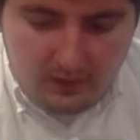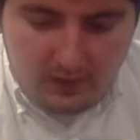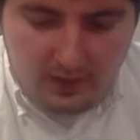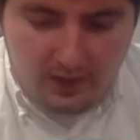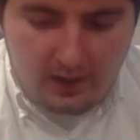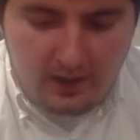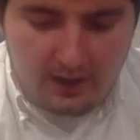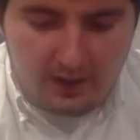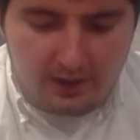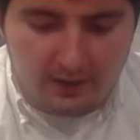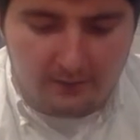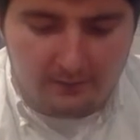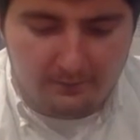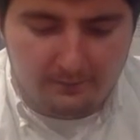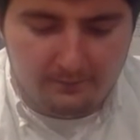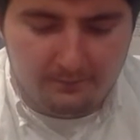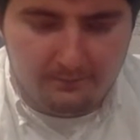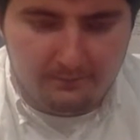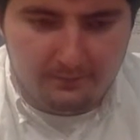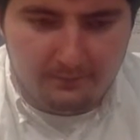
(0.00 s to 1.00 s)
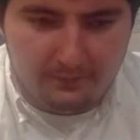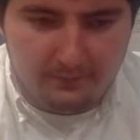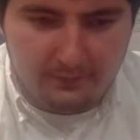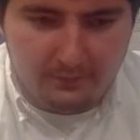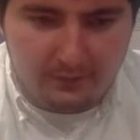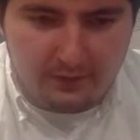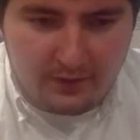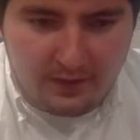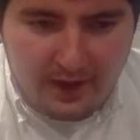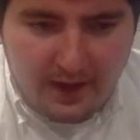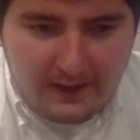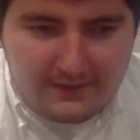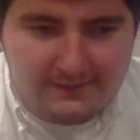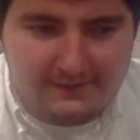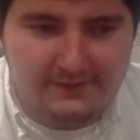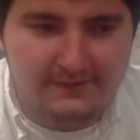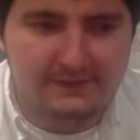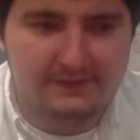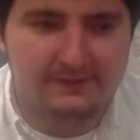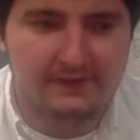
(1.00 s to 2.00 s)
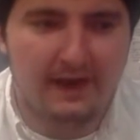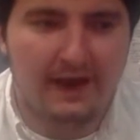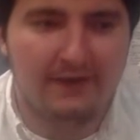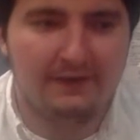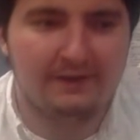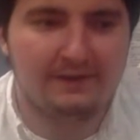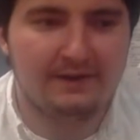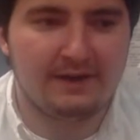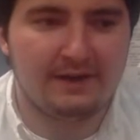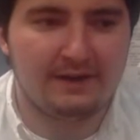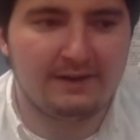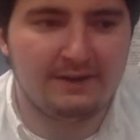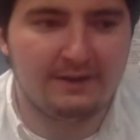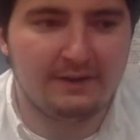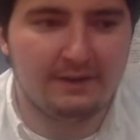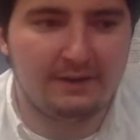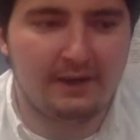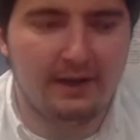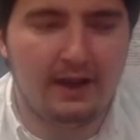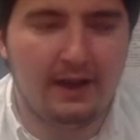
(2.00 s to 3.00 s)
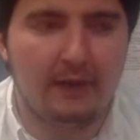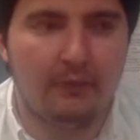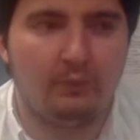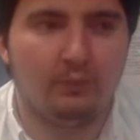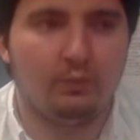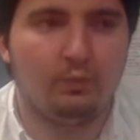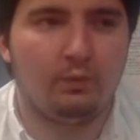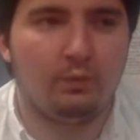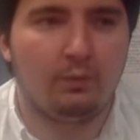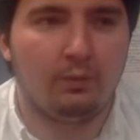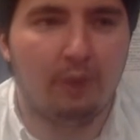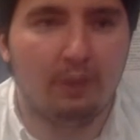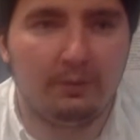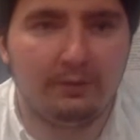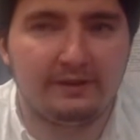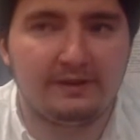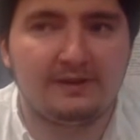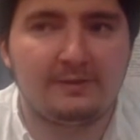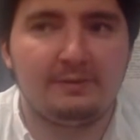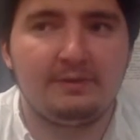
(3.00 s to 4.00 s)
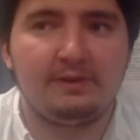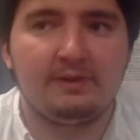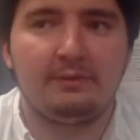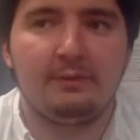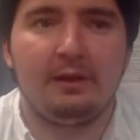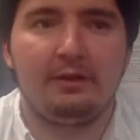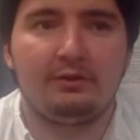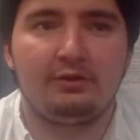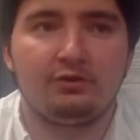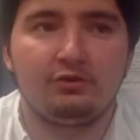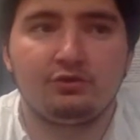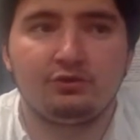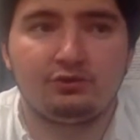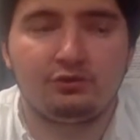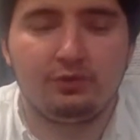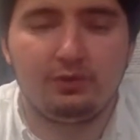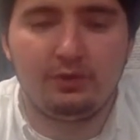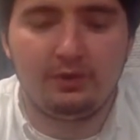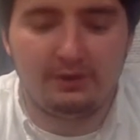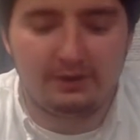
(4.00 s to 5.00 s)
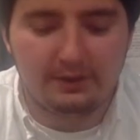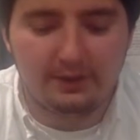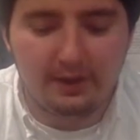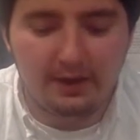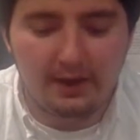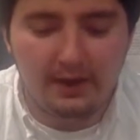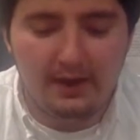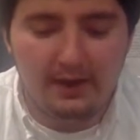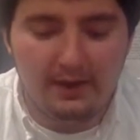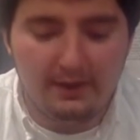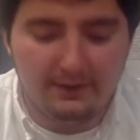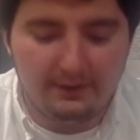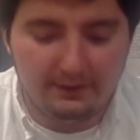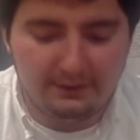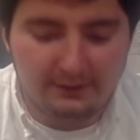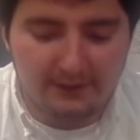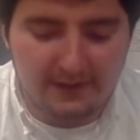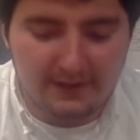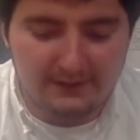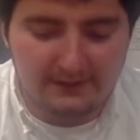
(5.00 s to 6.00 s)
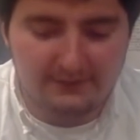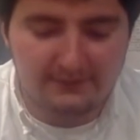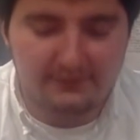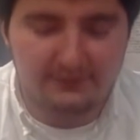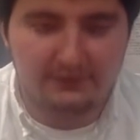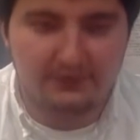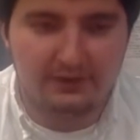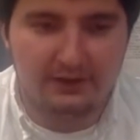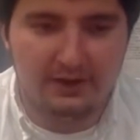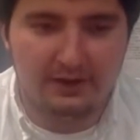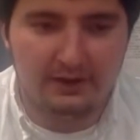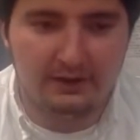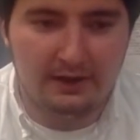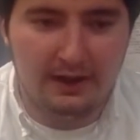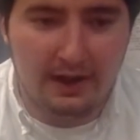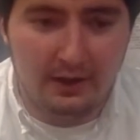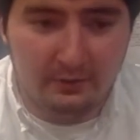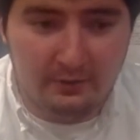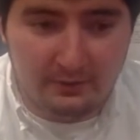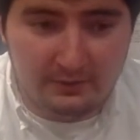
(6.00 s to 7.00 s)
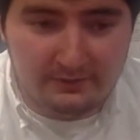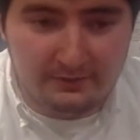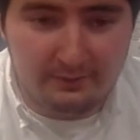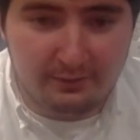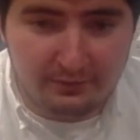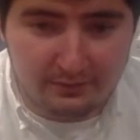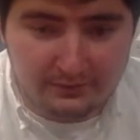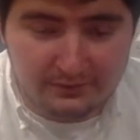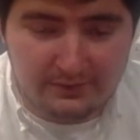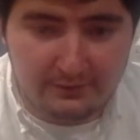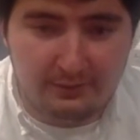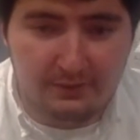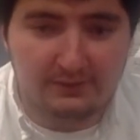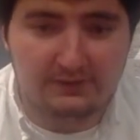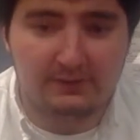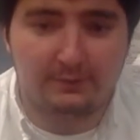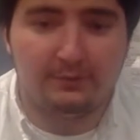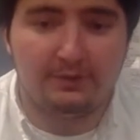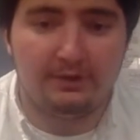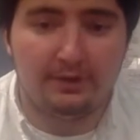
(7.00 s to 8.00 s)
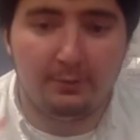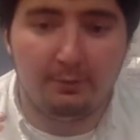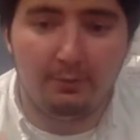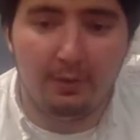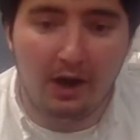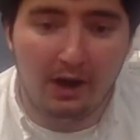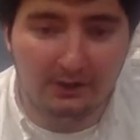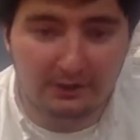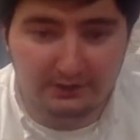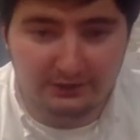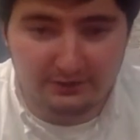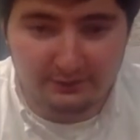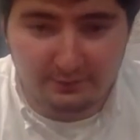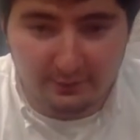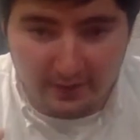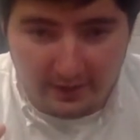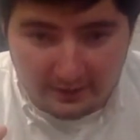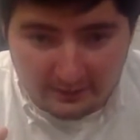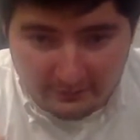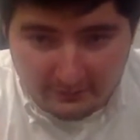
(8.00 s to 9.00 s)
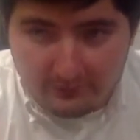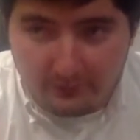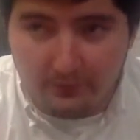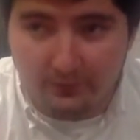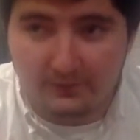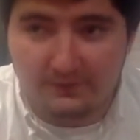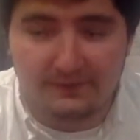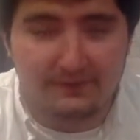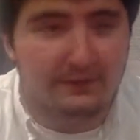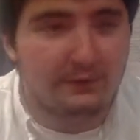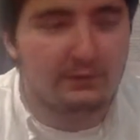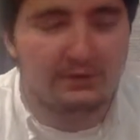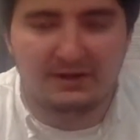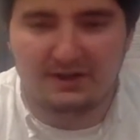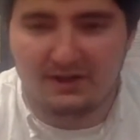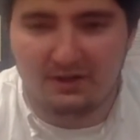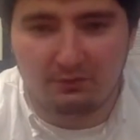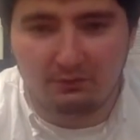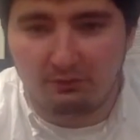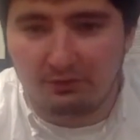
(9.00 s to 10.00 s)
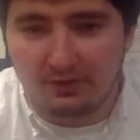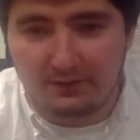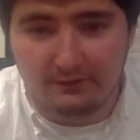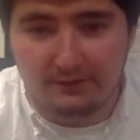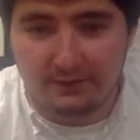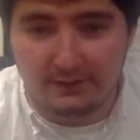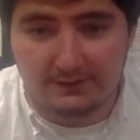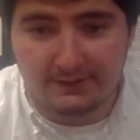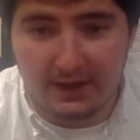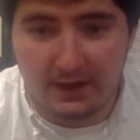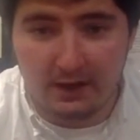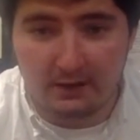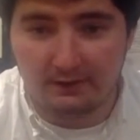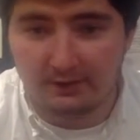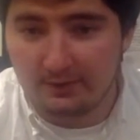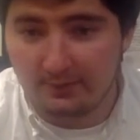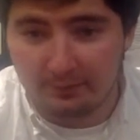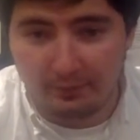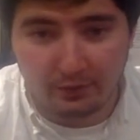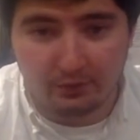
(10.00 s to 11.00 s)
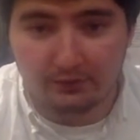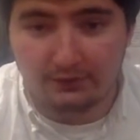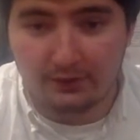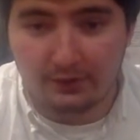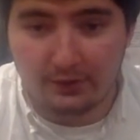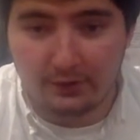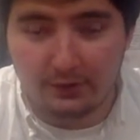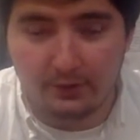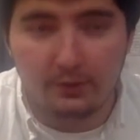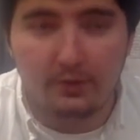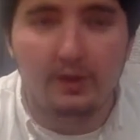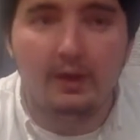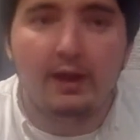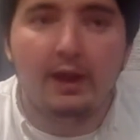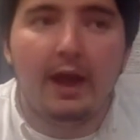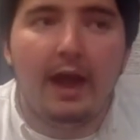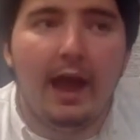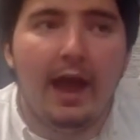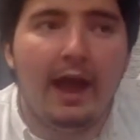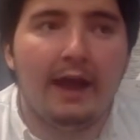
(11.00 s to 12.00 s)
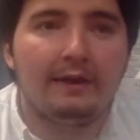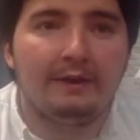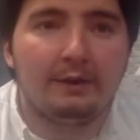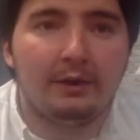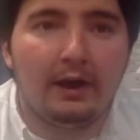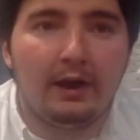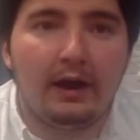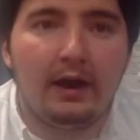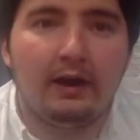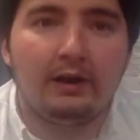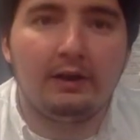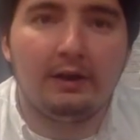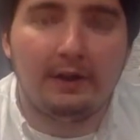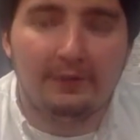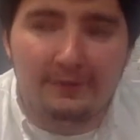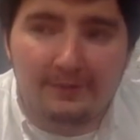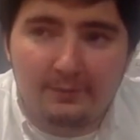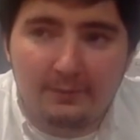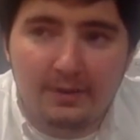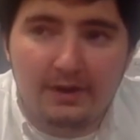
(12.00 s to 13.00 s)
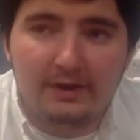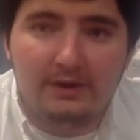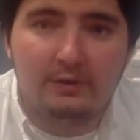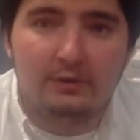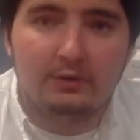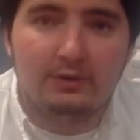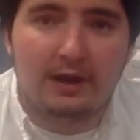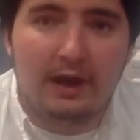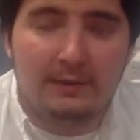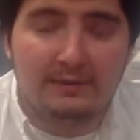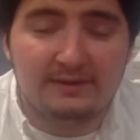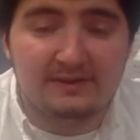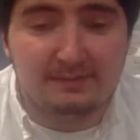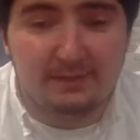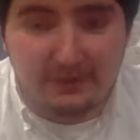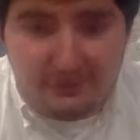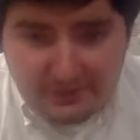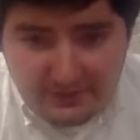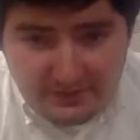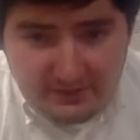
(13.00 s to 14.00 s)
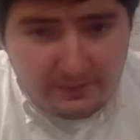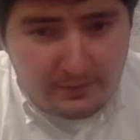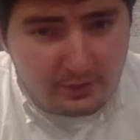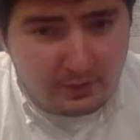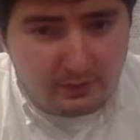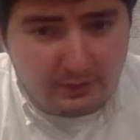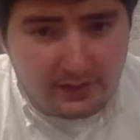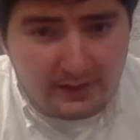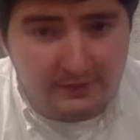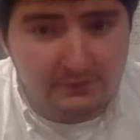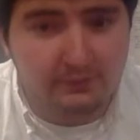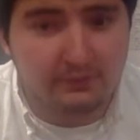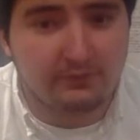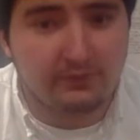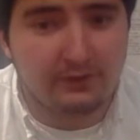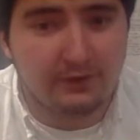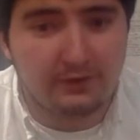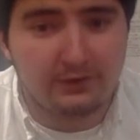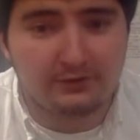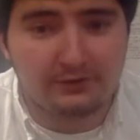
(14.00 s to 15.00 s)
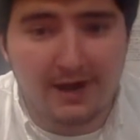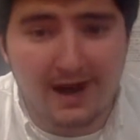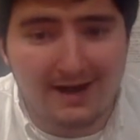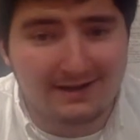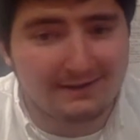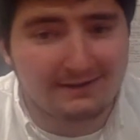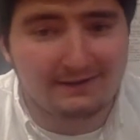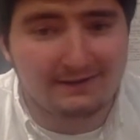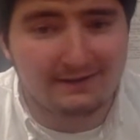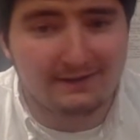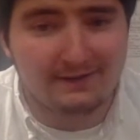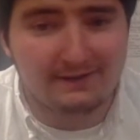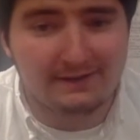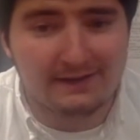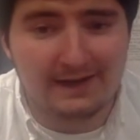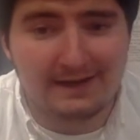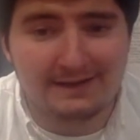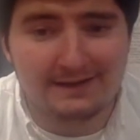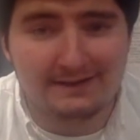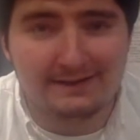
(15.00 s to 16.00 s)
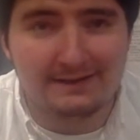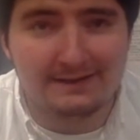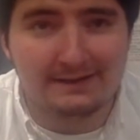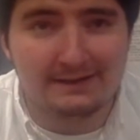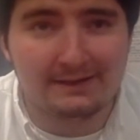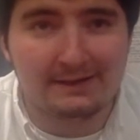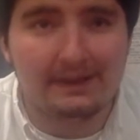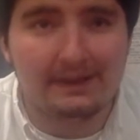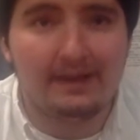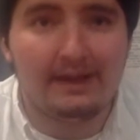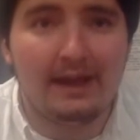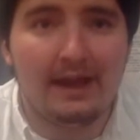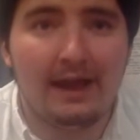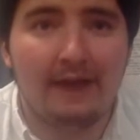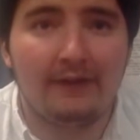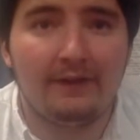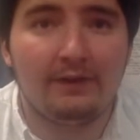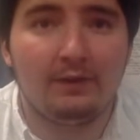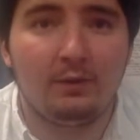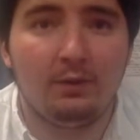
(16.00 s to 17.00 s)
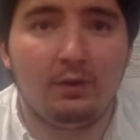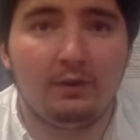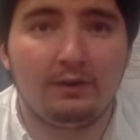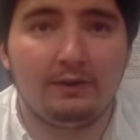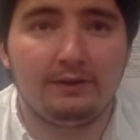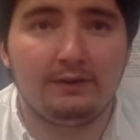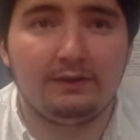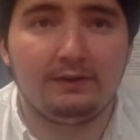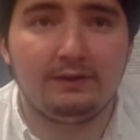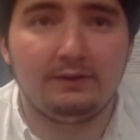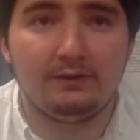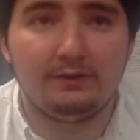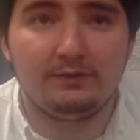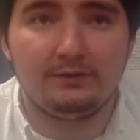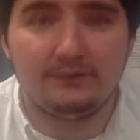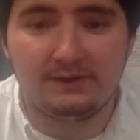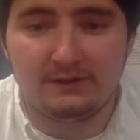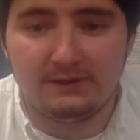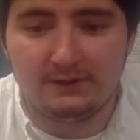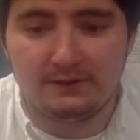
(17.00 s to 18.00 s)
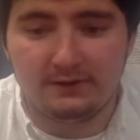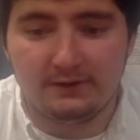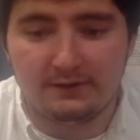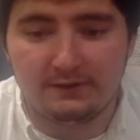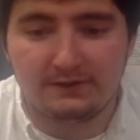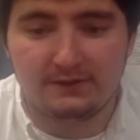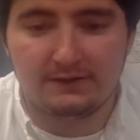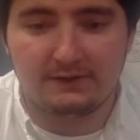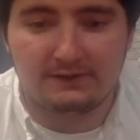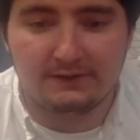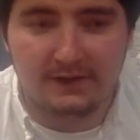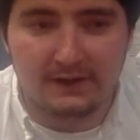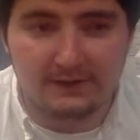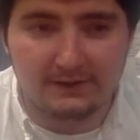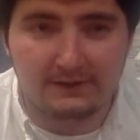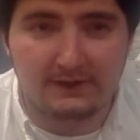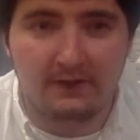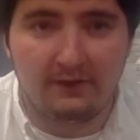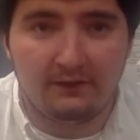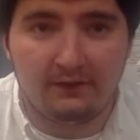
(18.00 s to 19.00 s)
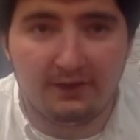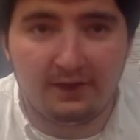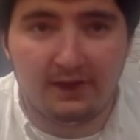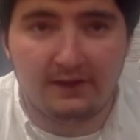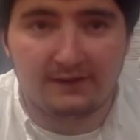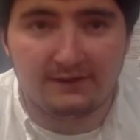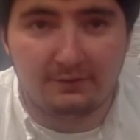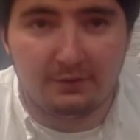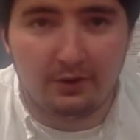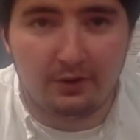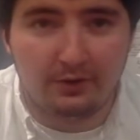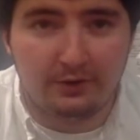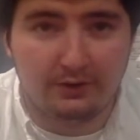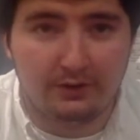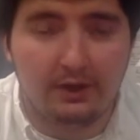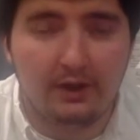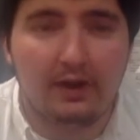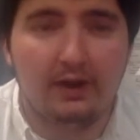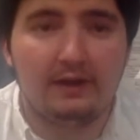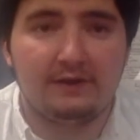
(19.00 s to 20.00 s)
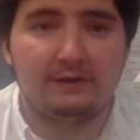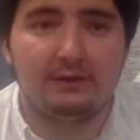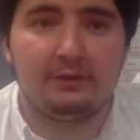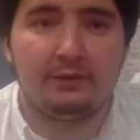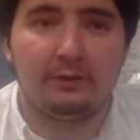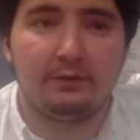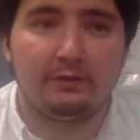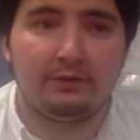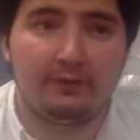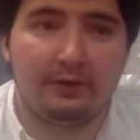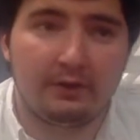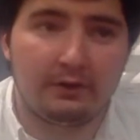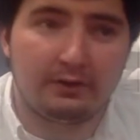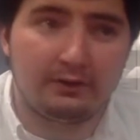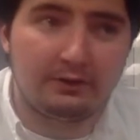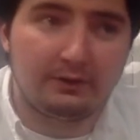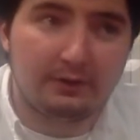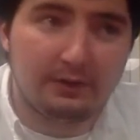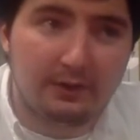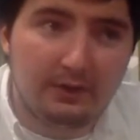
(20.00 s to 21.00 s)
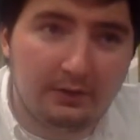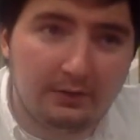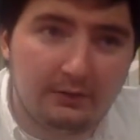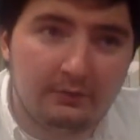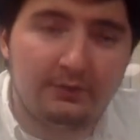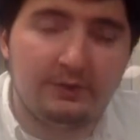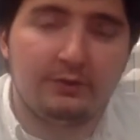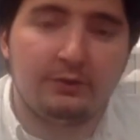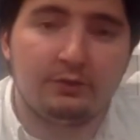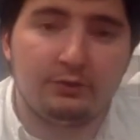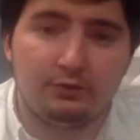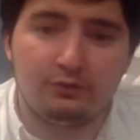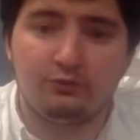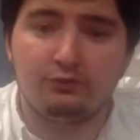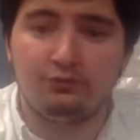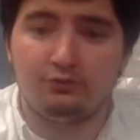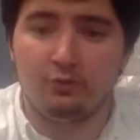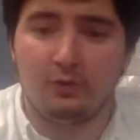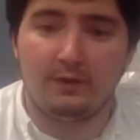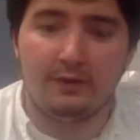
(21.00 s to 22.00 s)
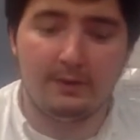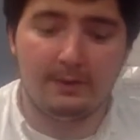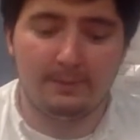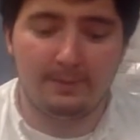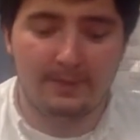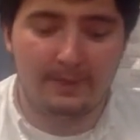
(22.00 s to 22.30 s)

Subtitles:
the Nazis had this idea and were publicly speaking about destroying the class division and how it was supposed to be abolished by force, that they were going to get rid of it entirely and build anew. And I think many Nordheims, especially in the middle class, were very attracted to this idea, and they wanted to see the success of the Nazi Party, so they were very eager to join them.